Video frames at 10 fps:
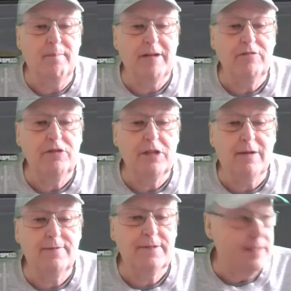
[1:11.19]

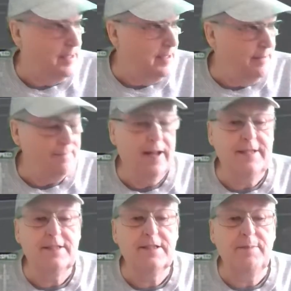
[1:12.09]
Microsoft
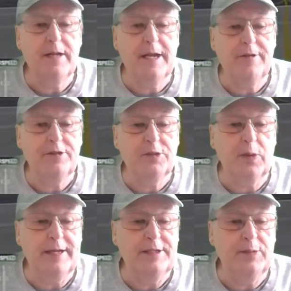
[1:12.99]
Flight Simulator
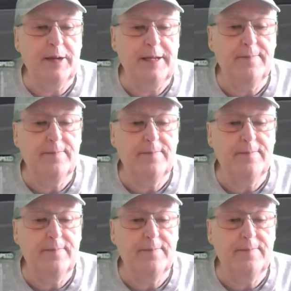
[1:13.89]
2020.